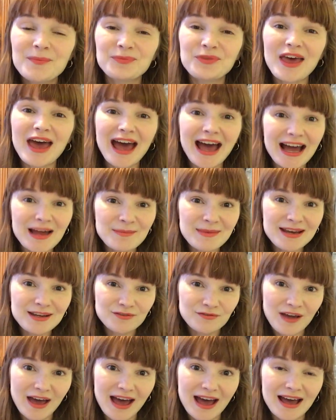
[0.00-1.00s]
the Handmade
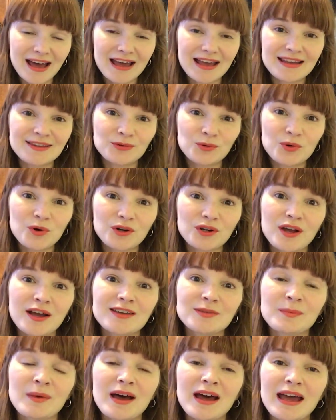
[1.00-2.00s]
Fair is
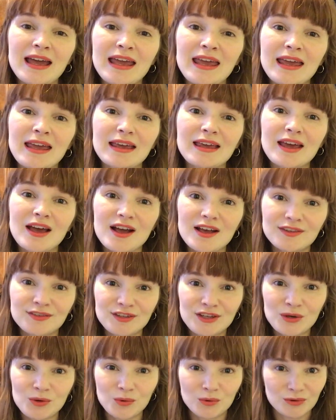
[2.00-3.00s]
organized by
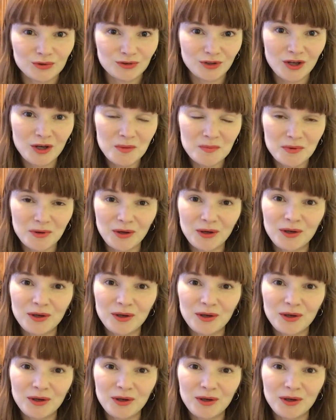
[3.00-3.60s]
Kirsty Allsup,